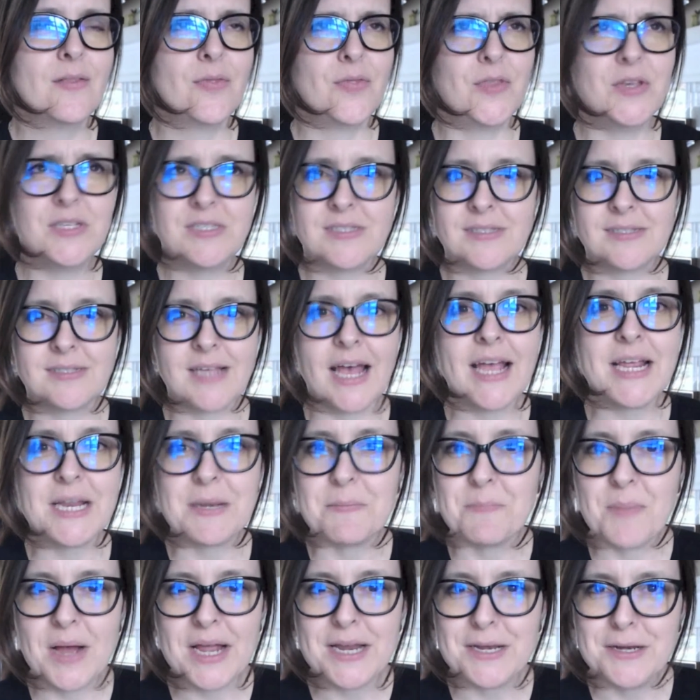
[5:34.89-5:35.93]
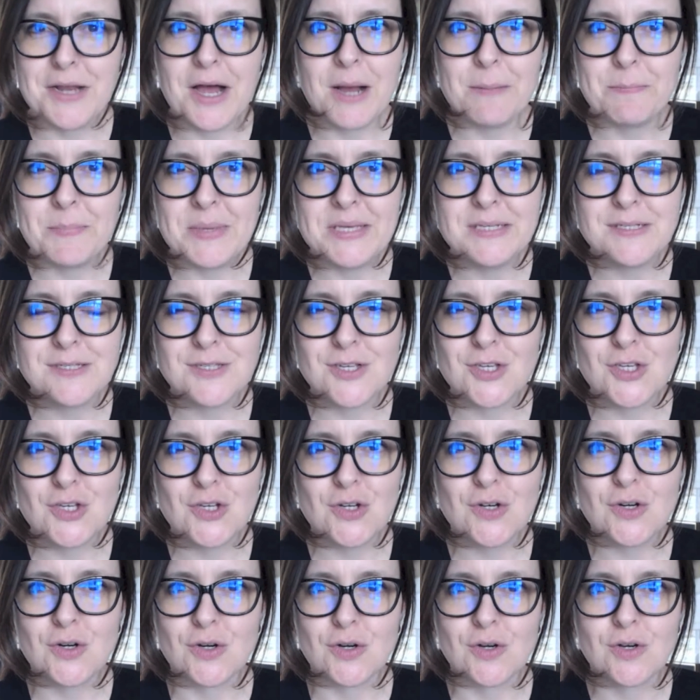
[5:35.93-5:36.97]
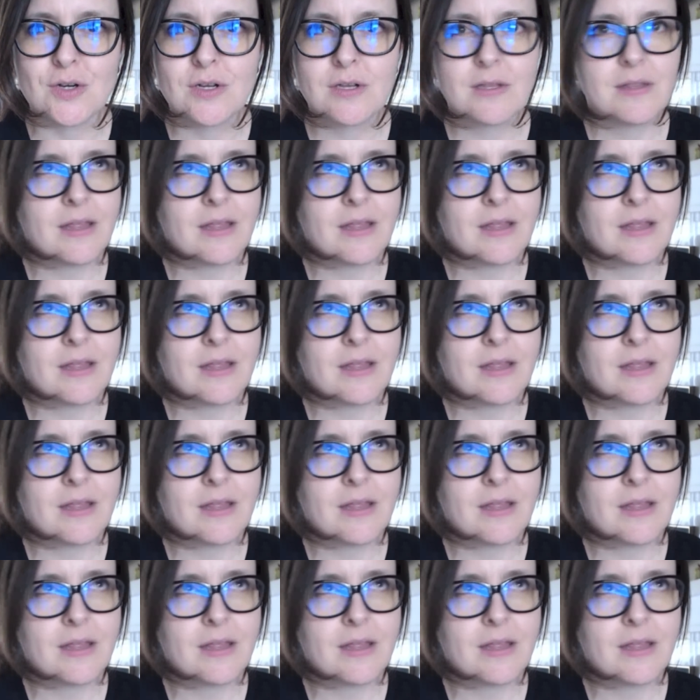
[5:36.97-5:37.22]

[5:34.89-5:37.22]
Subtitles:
this site might not be secure?